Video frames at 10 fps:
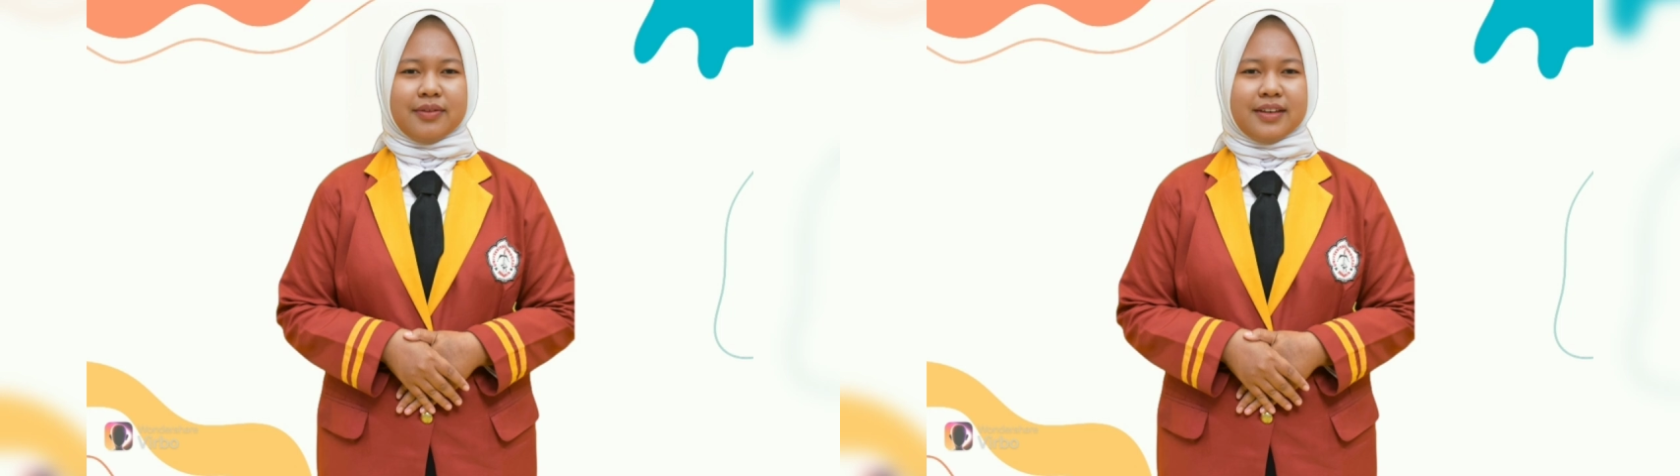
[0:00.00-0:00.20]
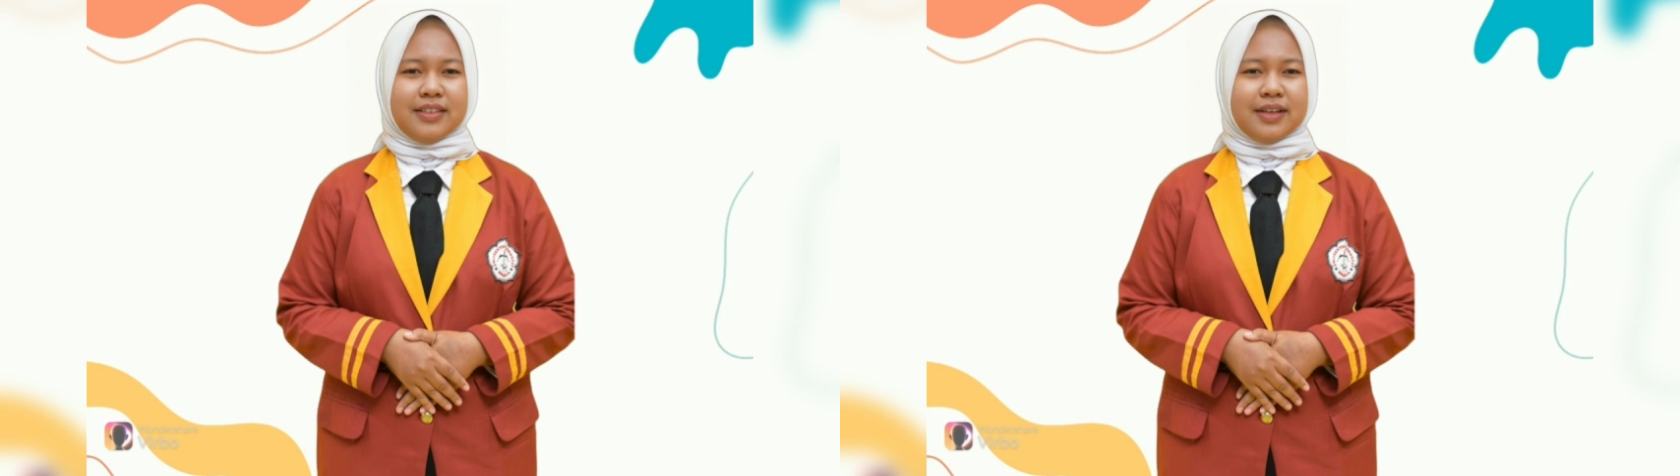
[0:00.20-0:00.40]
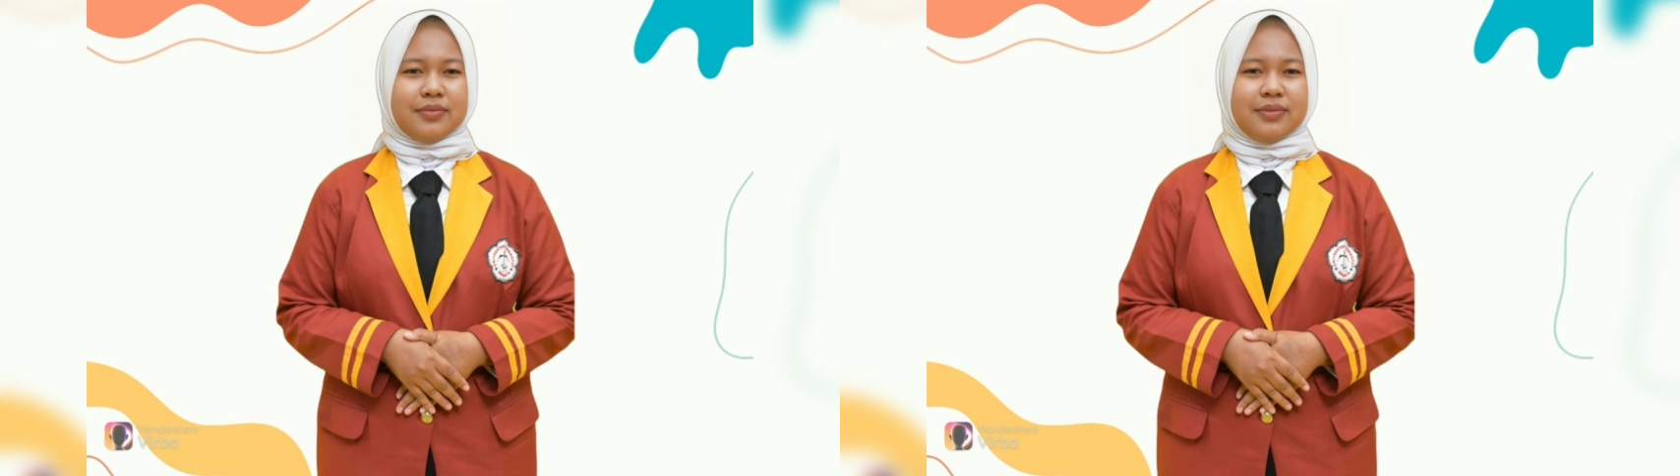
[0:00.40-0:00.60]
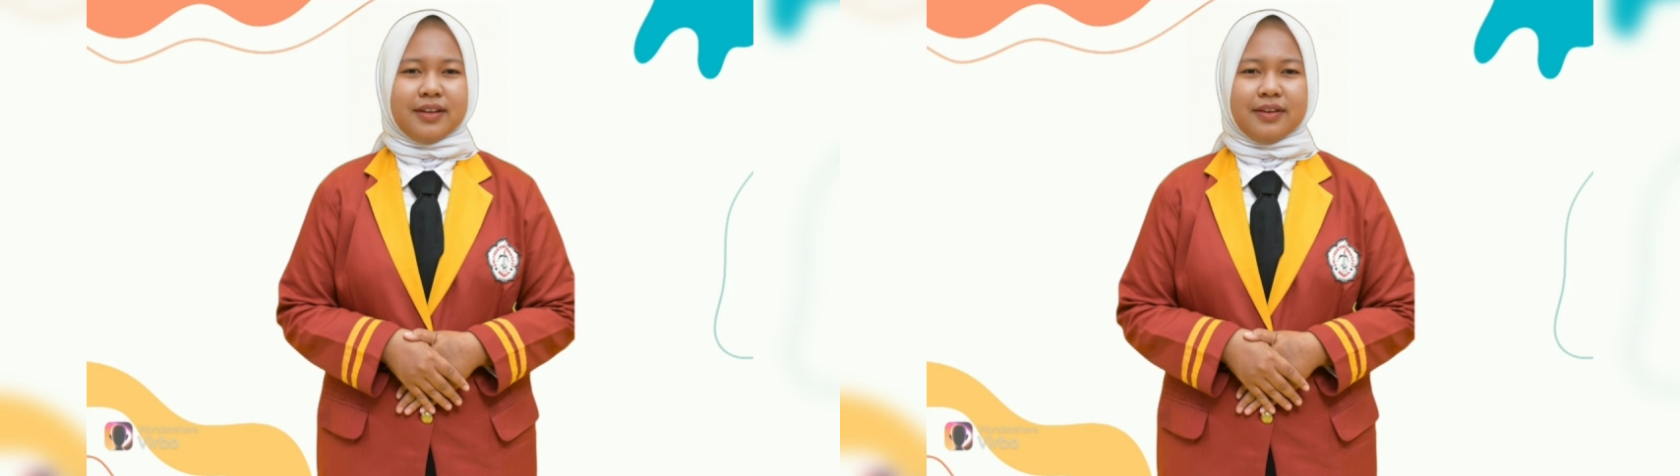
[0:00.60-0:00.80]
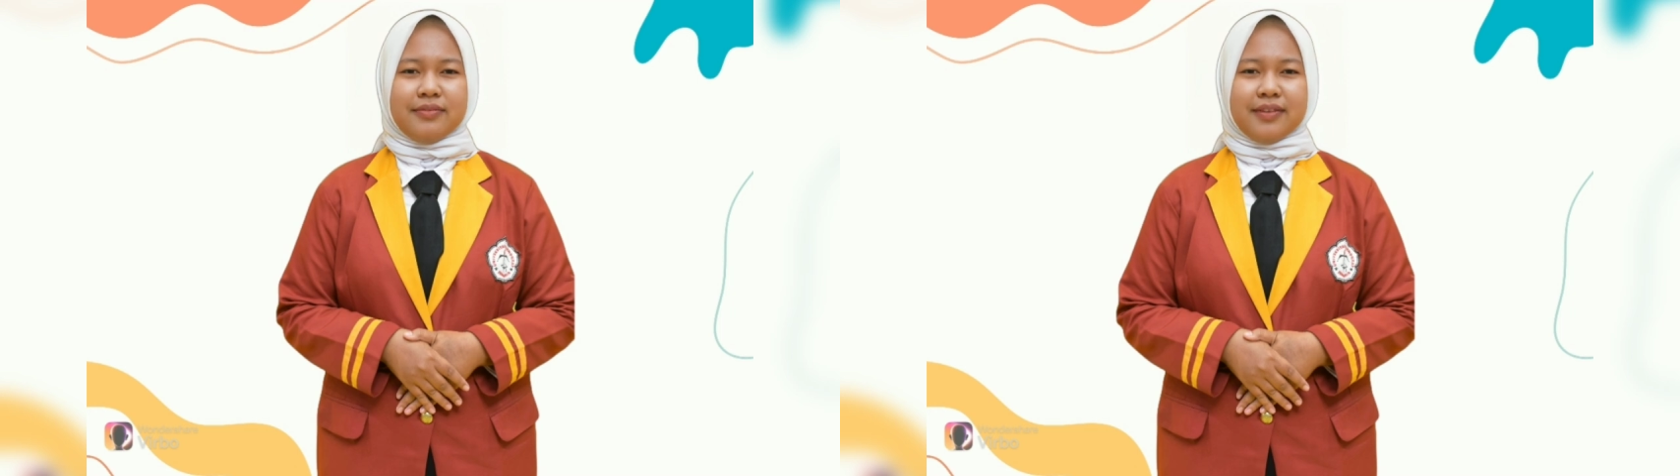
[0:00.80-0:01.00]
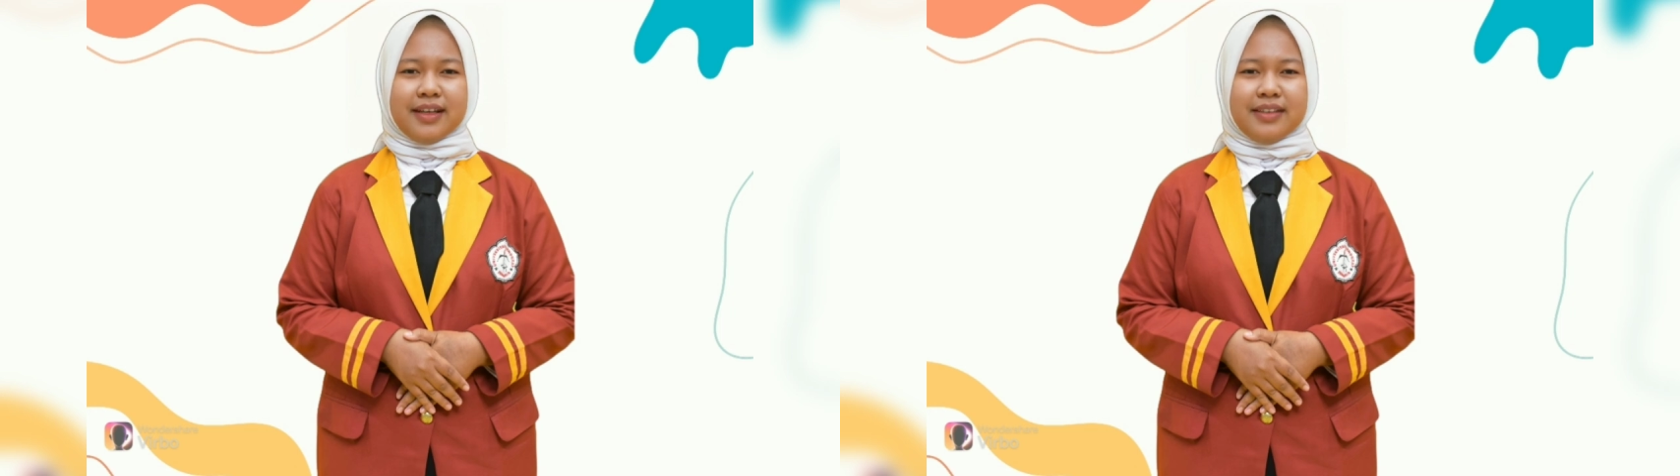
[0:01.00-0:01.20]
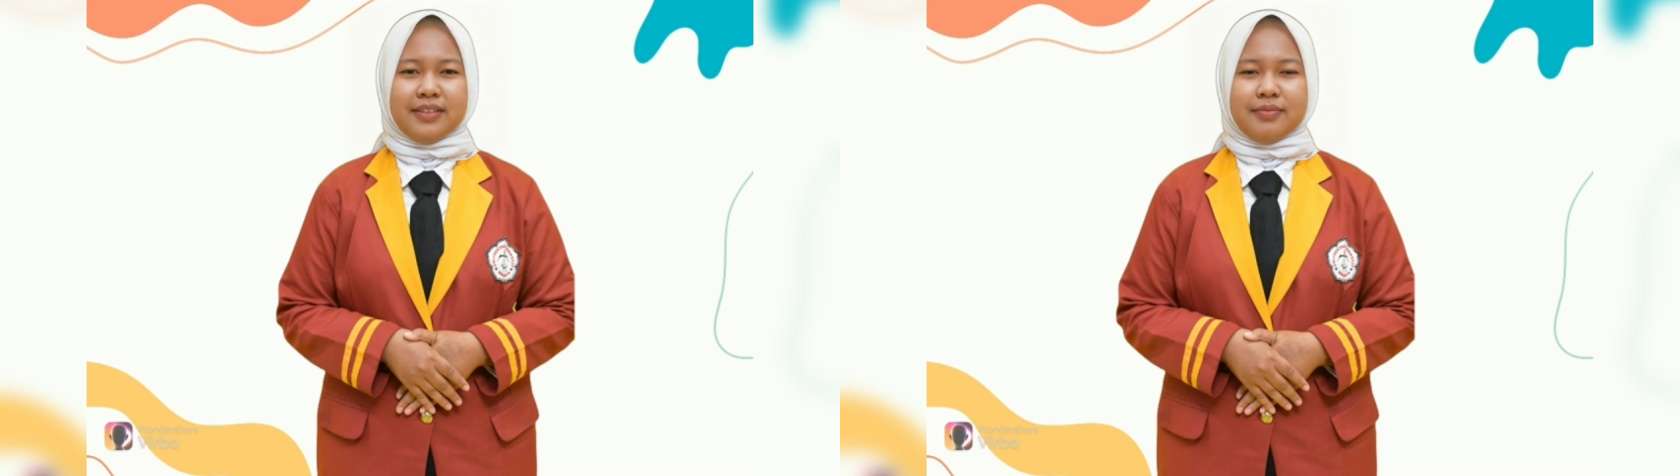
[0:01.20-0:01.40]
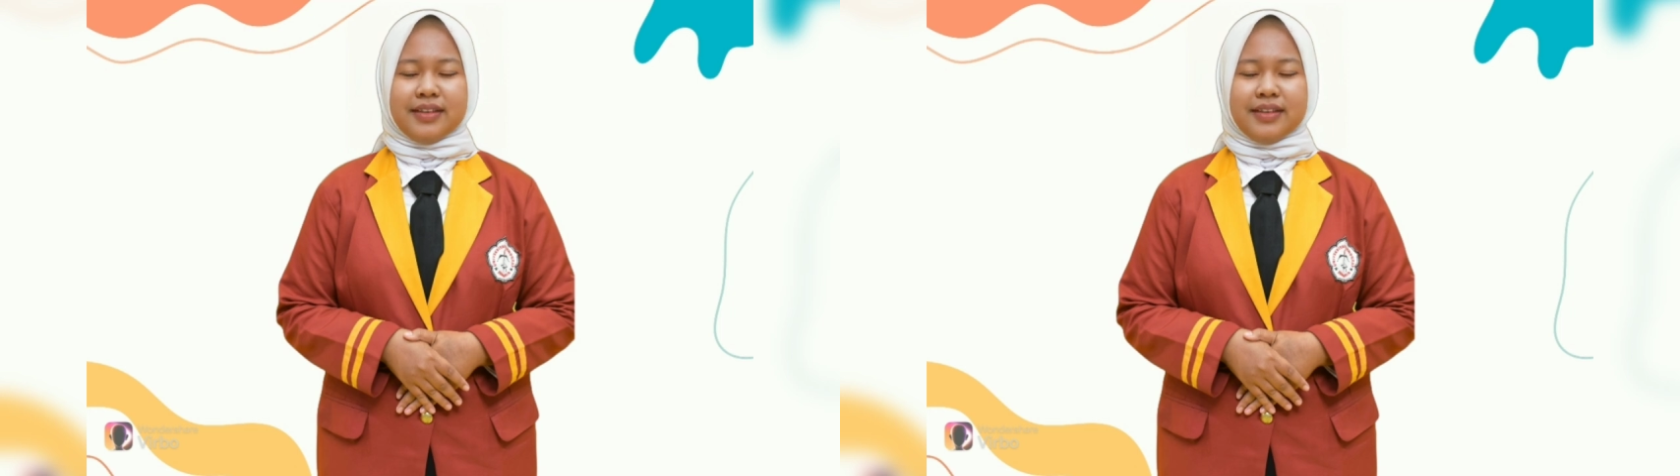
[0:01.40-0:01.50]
has helped clarify these